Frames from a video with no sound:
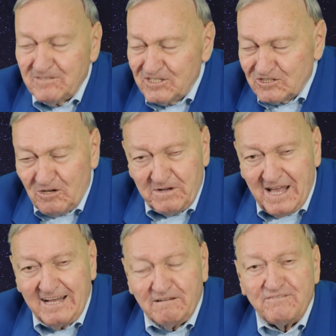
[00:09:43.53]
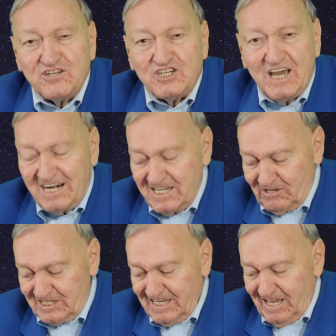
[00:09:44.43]
some kind of
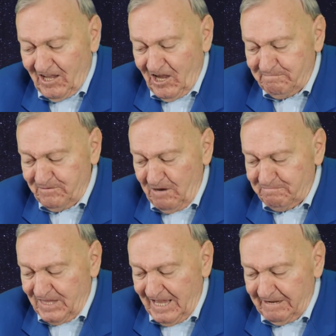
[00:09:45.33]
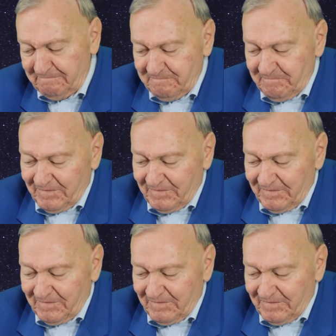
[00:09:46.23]
chariot up, up there.